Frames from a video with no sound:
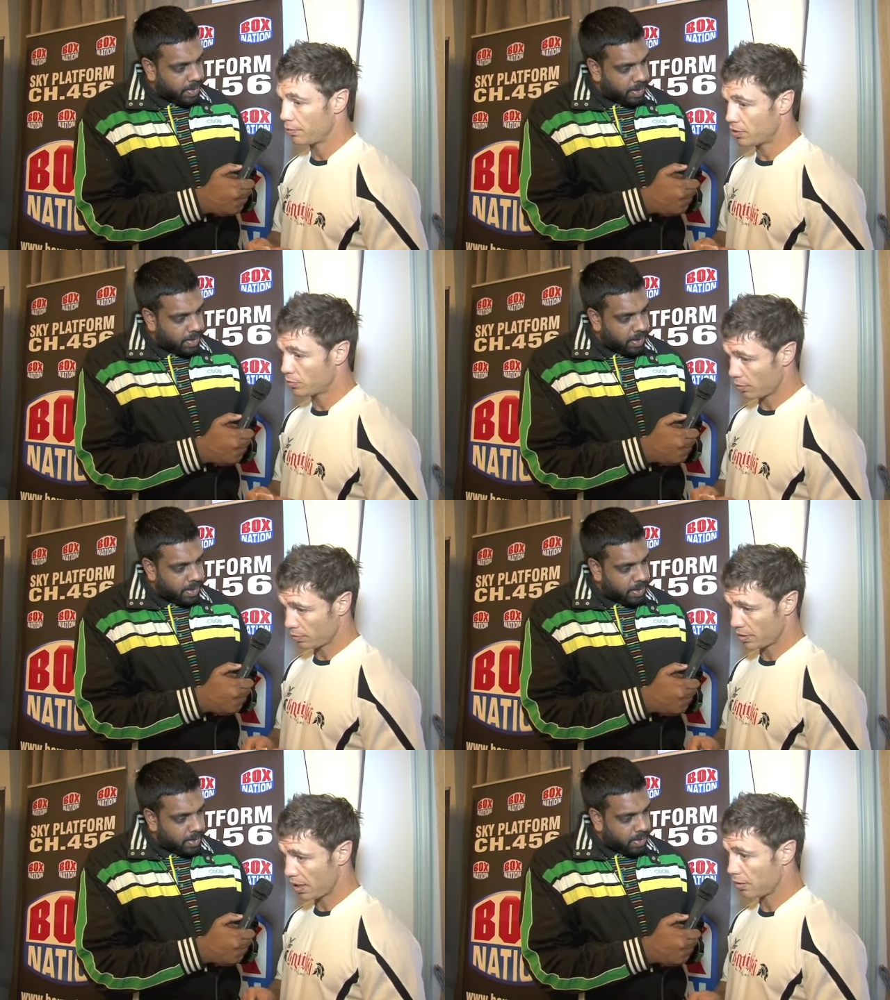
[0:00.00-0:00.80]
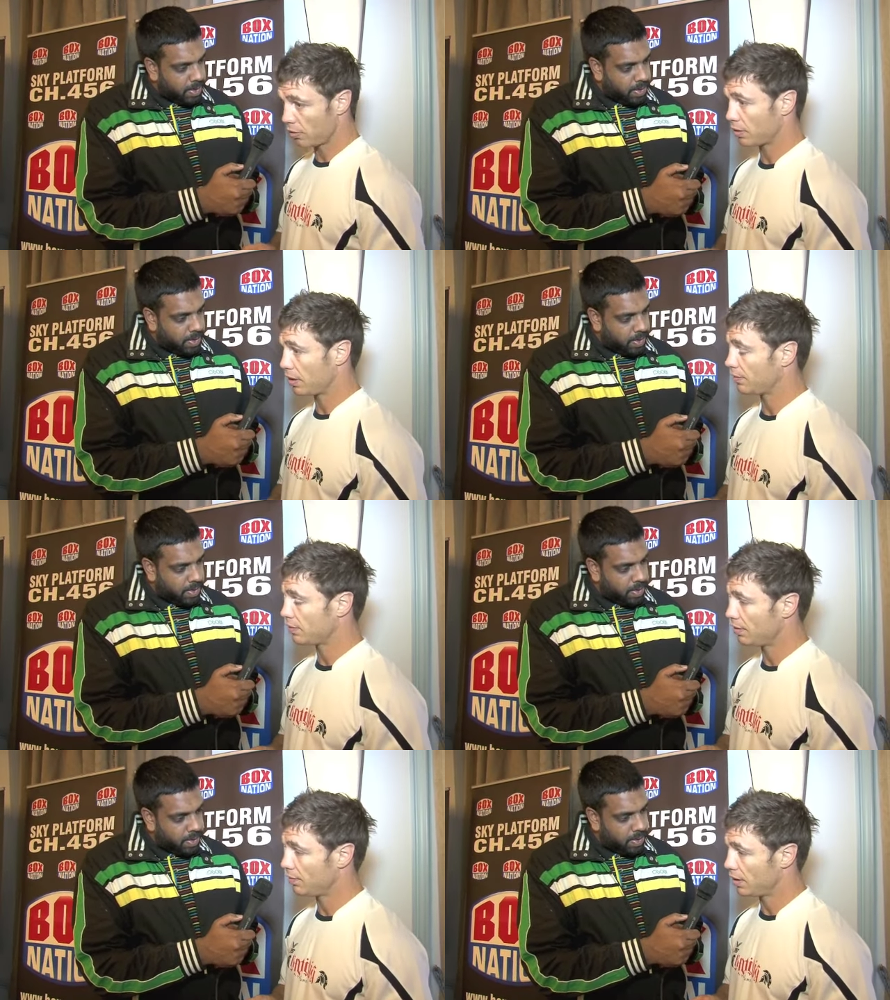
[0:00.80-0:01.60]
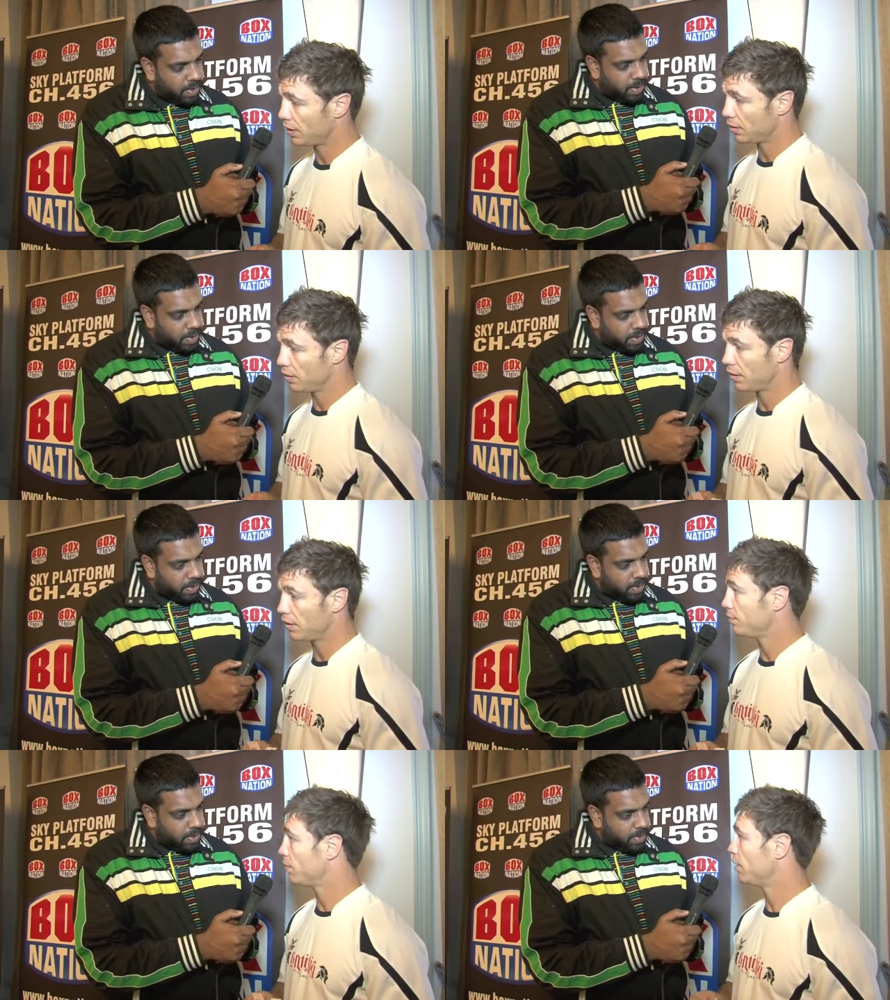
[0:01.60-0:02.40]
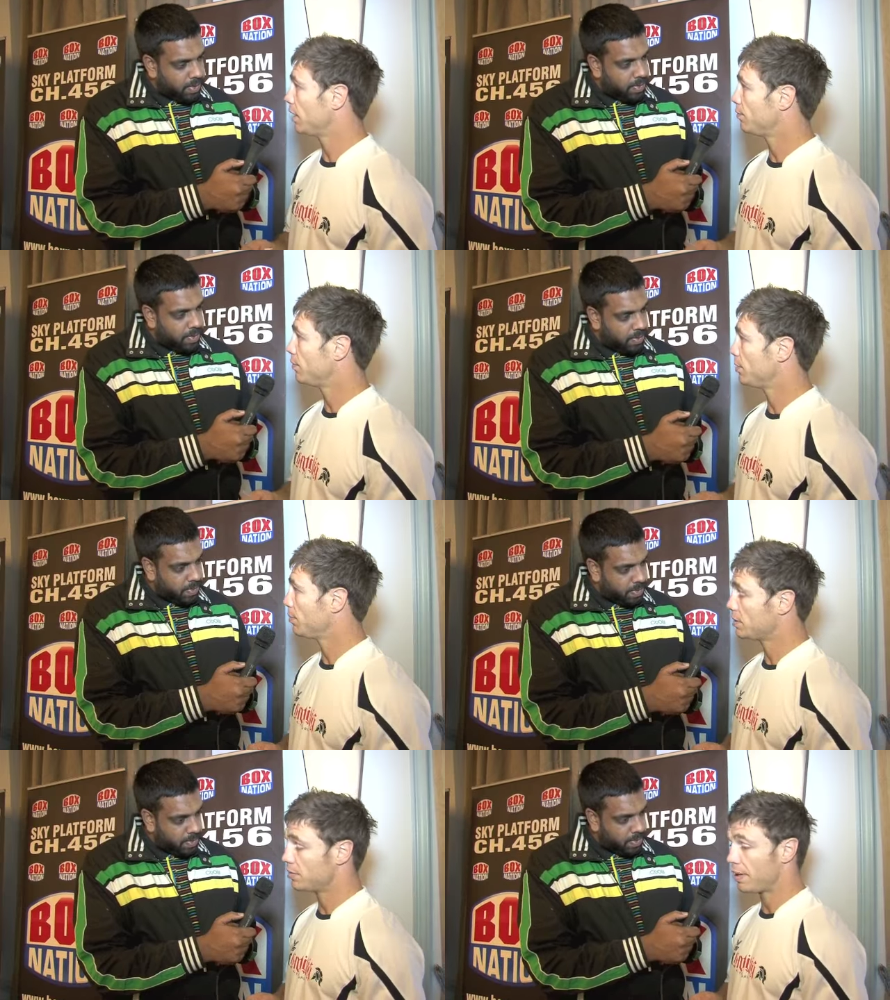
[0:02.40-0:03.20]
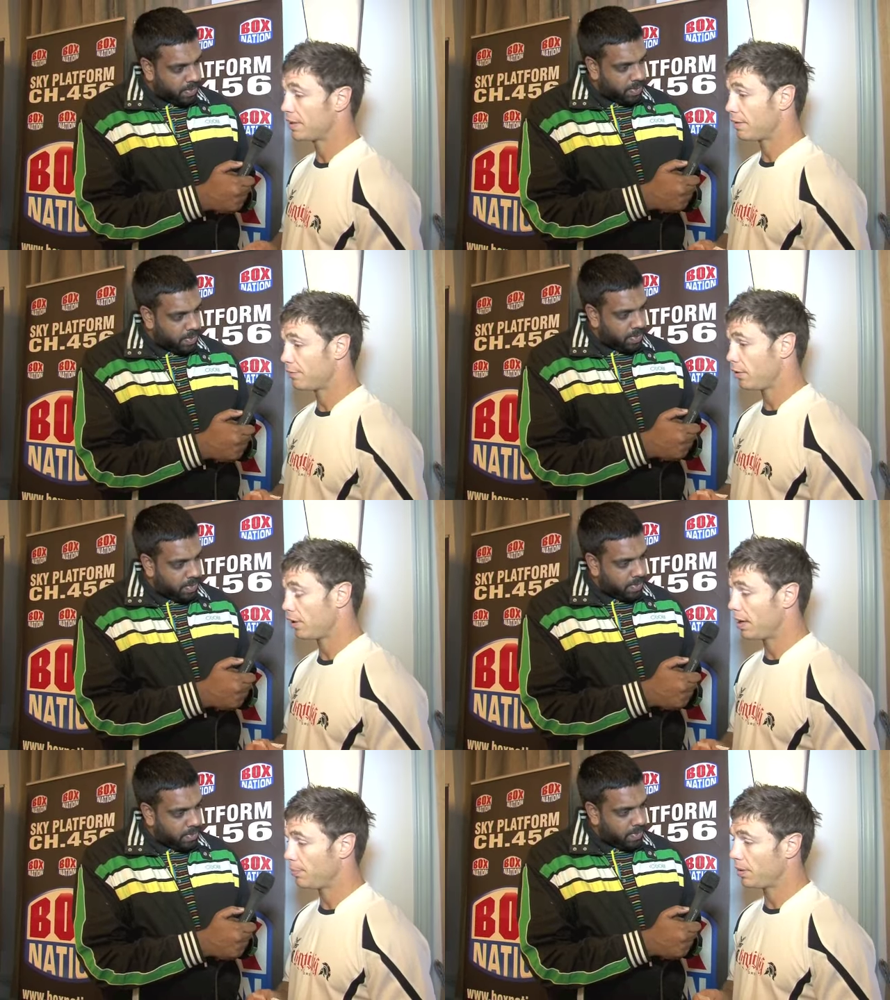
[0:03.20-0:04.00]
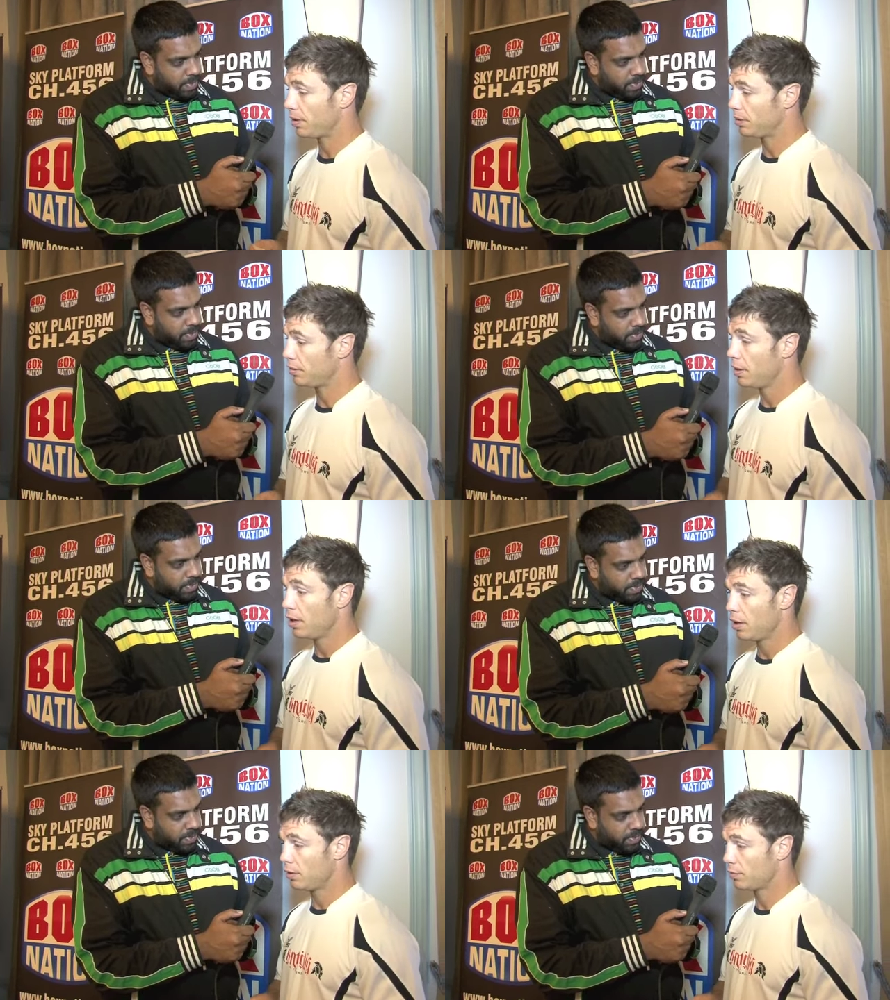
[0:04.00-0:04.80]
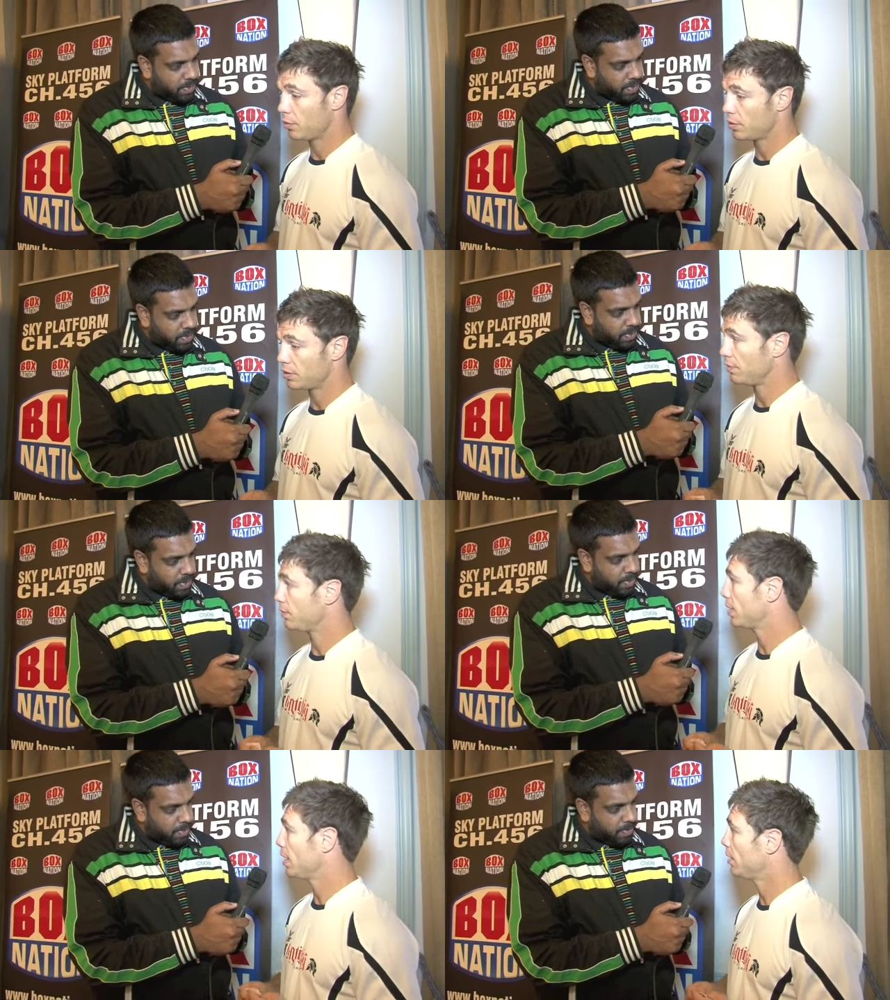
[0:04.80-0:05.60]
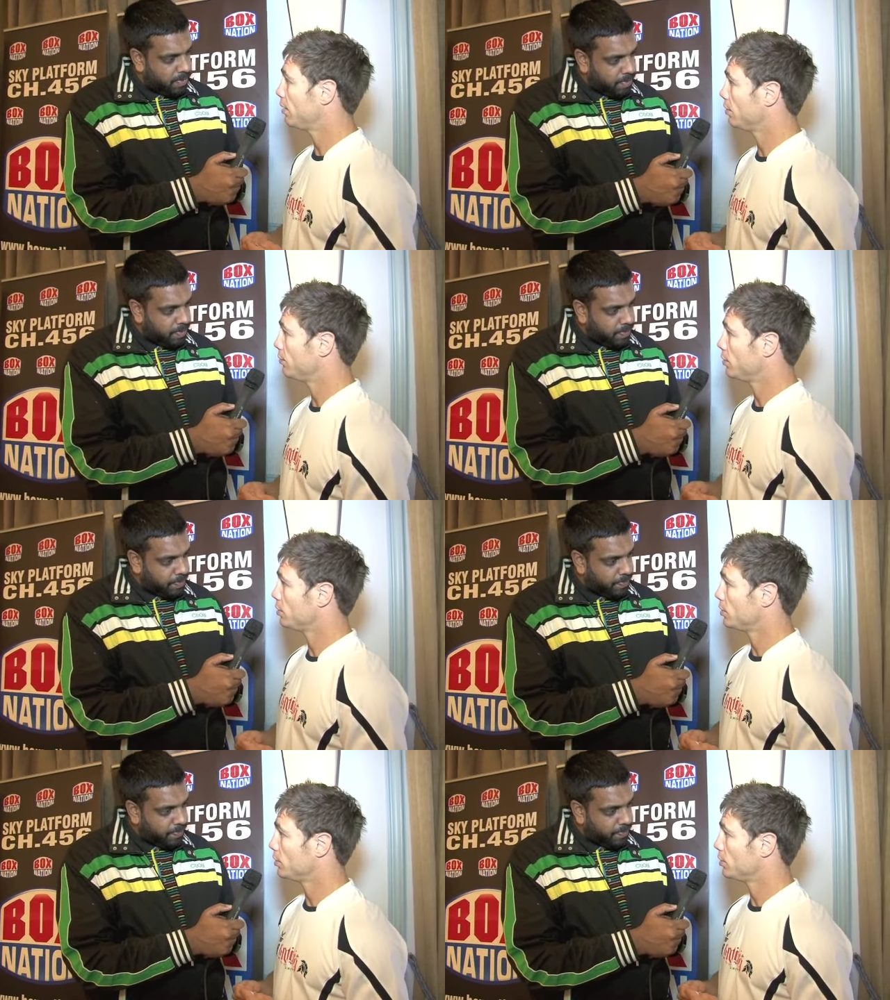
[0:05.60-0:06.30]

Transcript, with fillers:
Speaker 1: of the reason why I'm saying, look, I'd love to live in England. I'd love, I'd love very much to make that fight happen, and, and of course, even can't in the future.